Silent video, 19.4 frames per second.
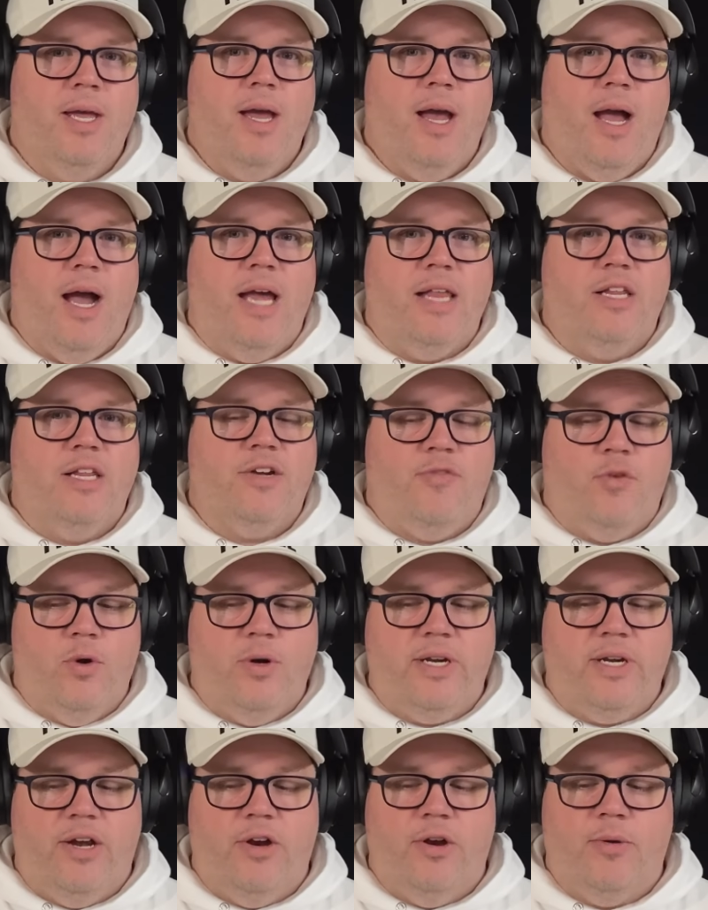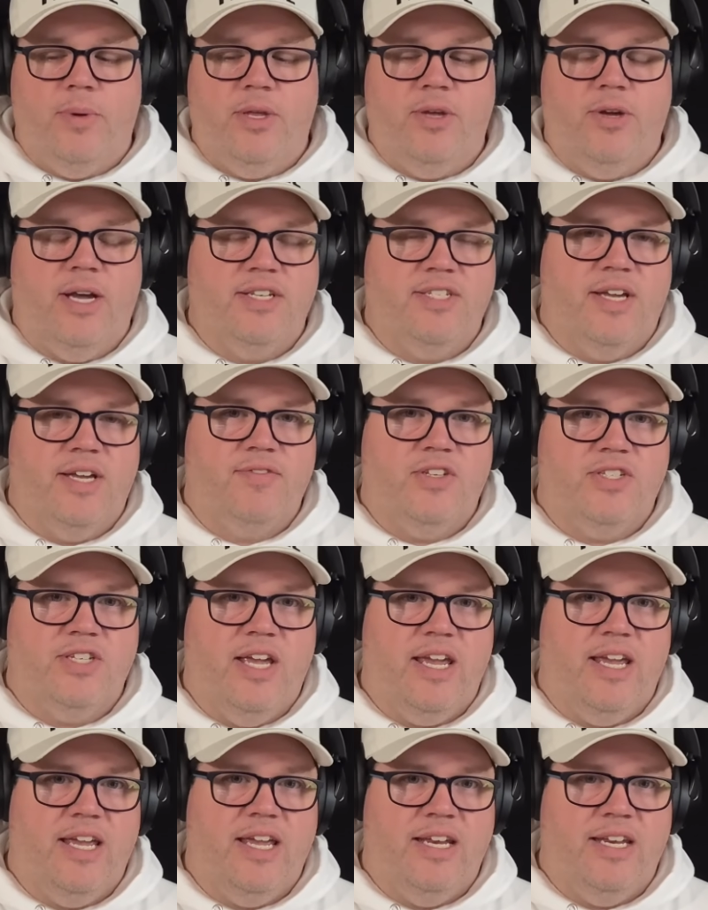I look forward to hearing what you guys have to
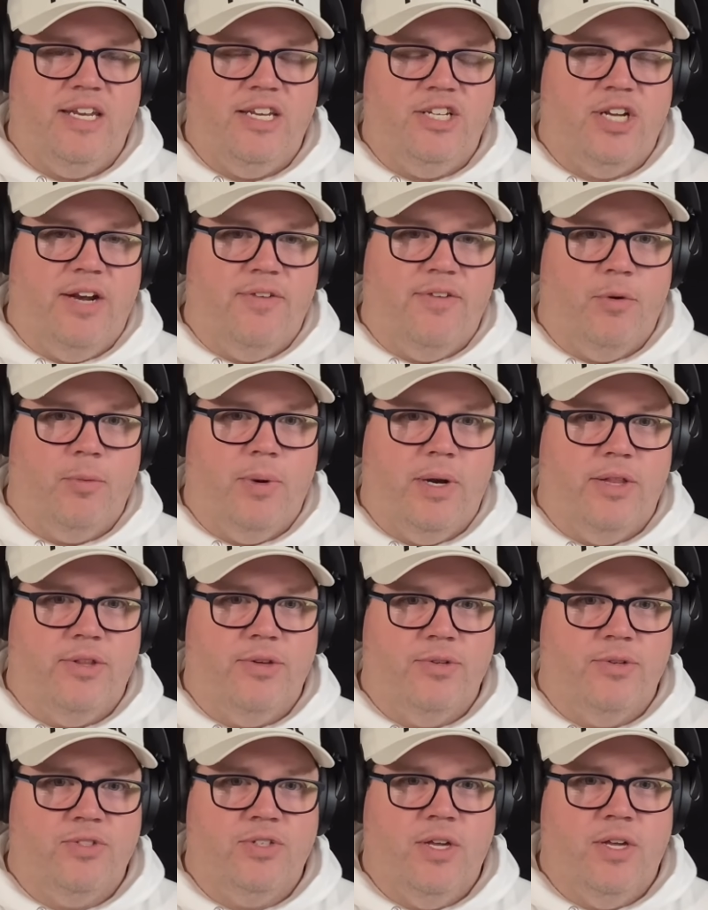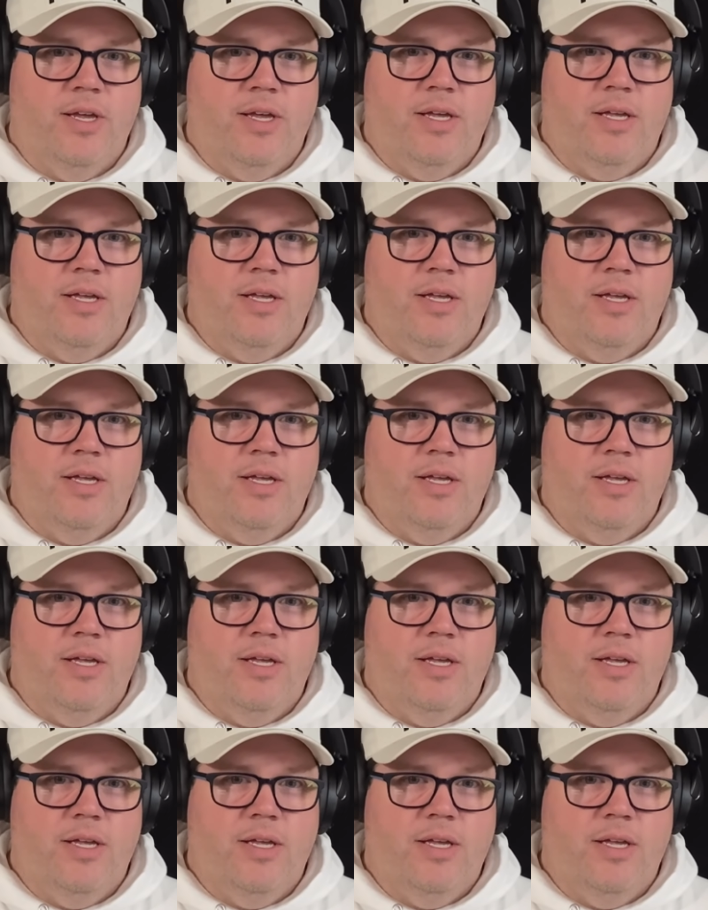say in each and every one of those